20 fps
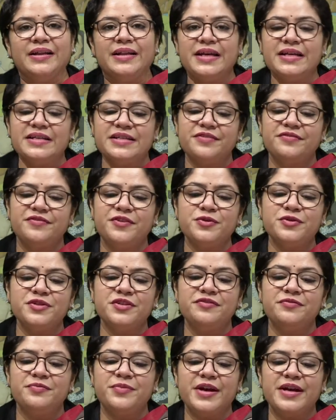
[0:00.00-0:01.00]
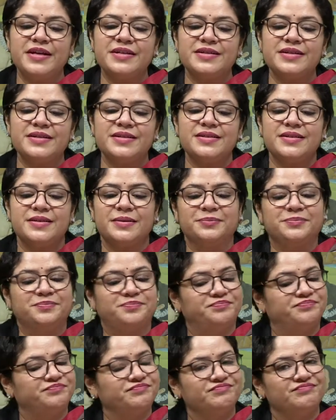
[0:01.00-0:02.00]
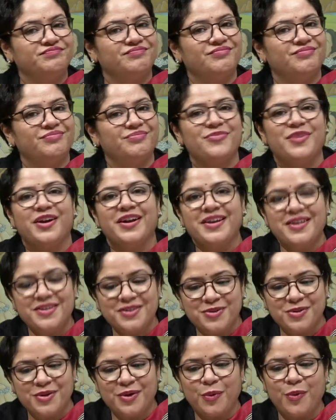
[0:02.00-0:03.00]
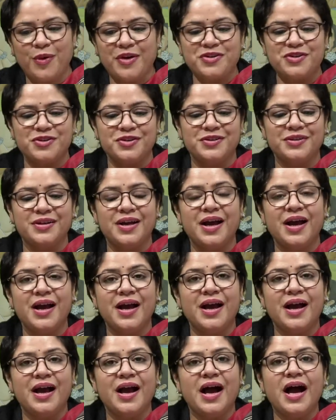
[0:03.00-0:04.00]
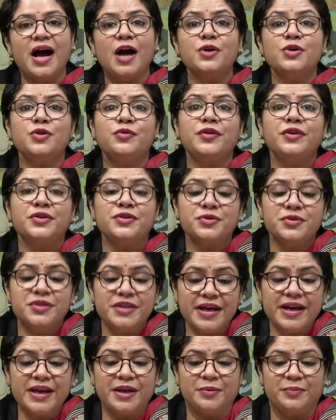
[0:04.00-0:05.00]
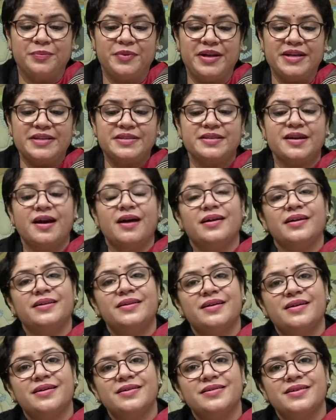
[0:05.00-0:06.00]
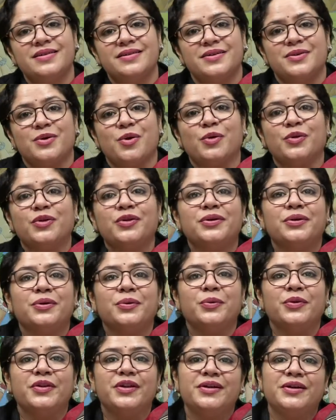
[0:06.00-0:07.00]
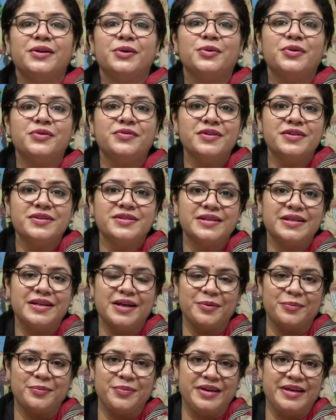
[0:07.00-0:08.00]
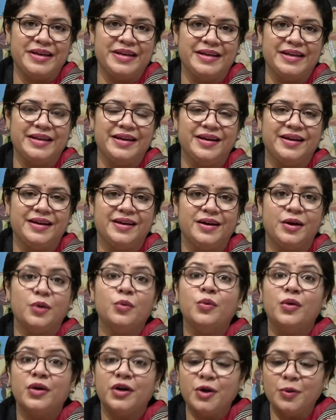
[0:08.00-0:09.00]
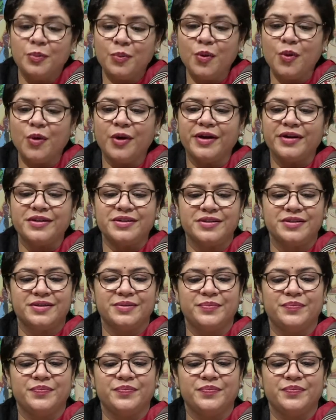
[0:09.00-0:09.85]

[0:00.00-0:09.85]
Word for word: These effusive praises bring us to the question, how do we today place Kalidas as an author with an universal appeal, a world poet,